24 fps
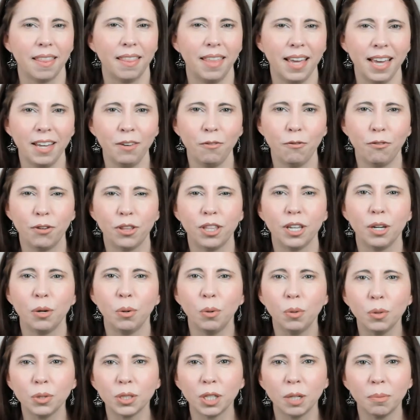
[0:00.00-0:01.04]
Then for the
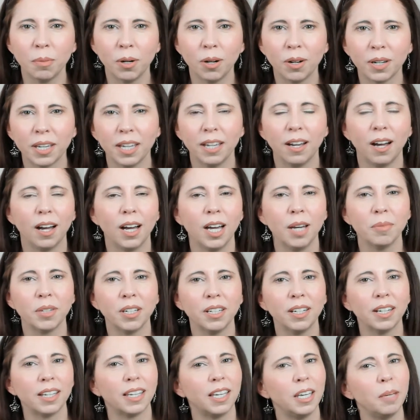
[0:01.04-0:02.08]
auto marking, I'm
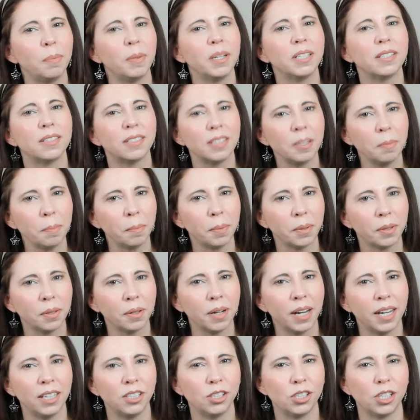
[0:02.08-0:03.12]
going to keep it simple
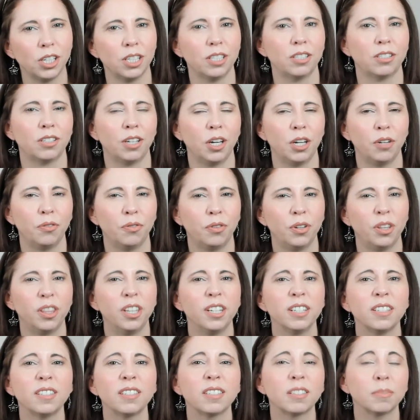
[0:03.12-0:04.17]
and just go for
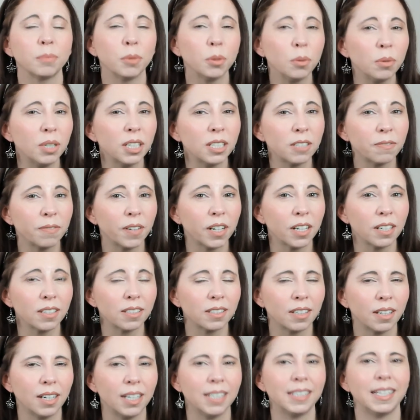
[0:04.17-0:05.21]
the smallest file
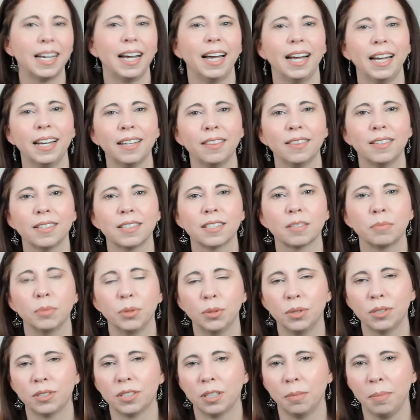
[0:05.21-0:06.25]
size and the
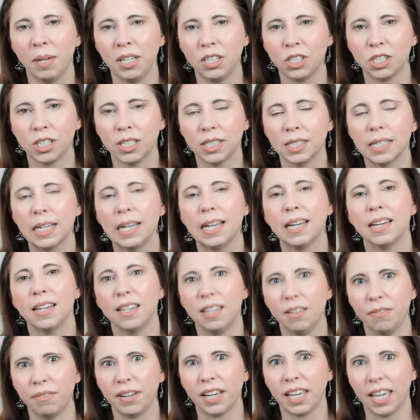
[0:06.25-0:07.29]
smallest dimensions
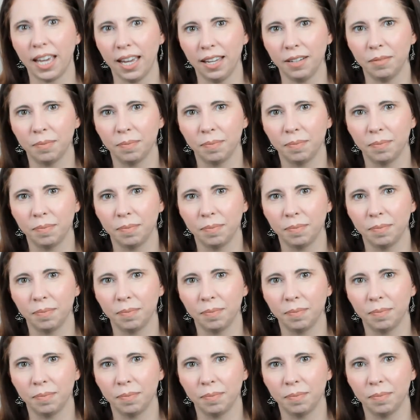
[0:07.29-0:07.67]
if I can.